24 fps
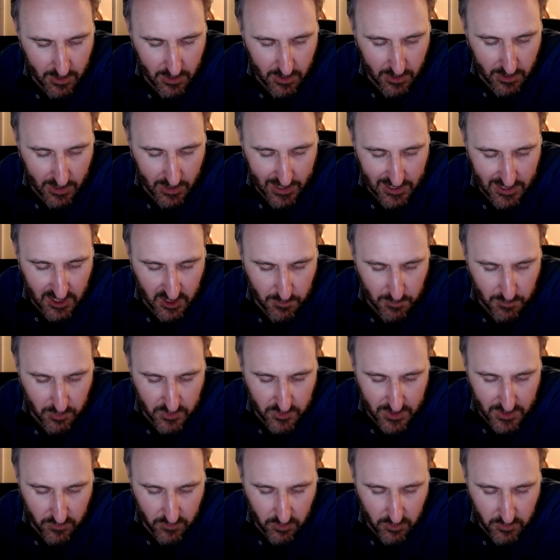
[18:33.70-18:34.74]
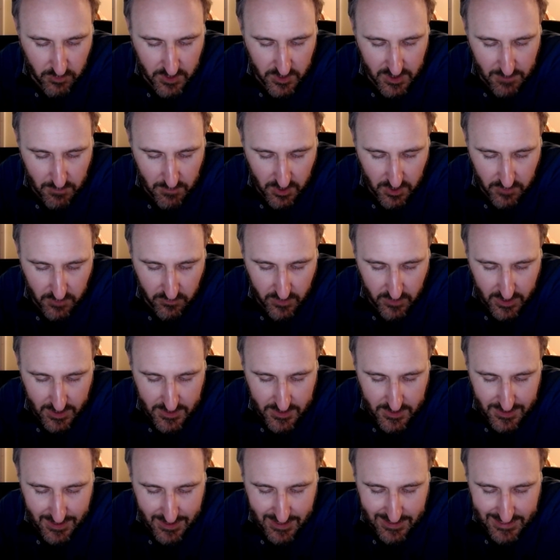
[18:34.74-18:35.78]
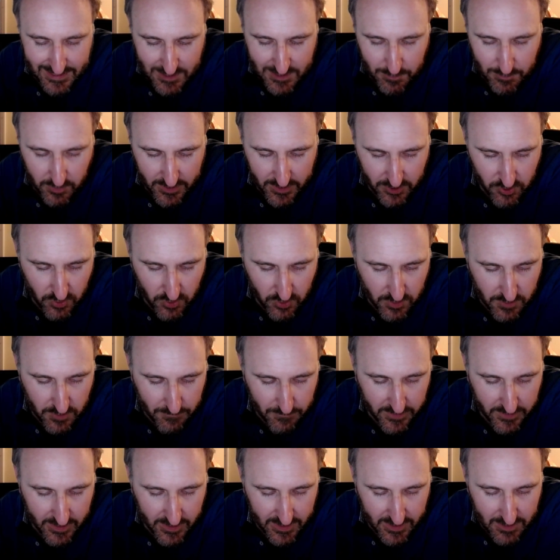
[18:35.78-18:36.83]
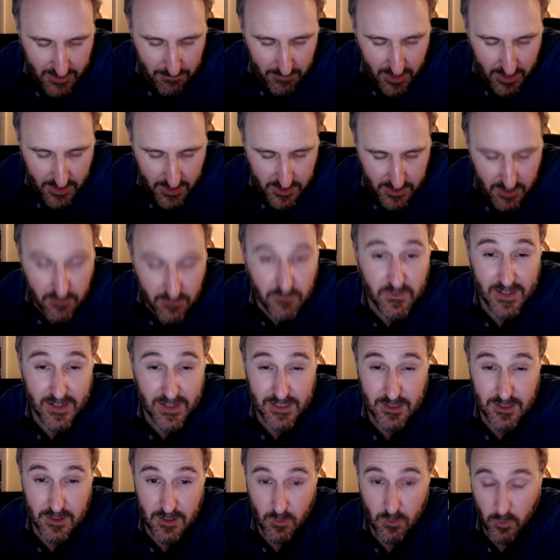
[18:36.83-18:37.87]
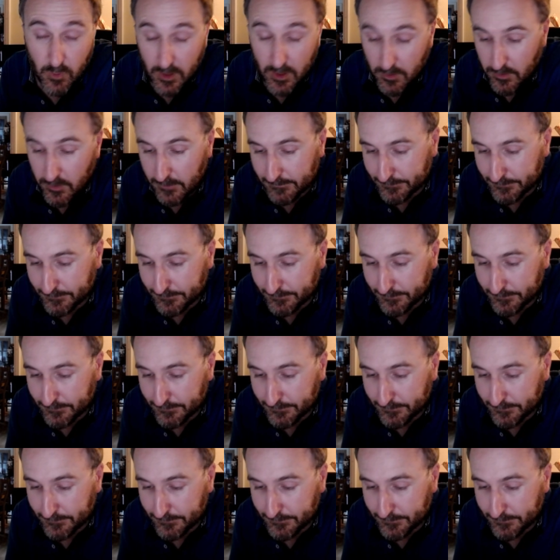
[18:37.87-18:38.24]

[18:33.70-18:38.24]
unlockable difficulty modifiers and collectible extras, an immersive fantasy world.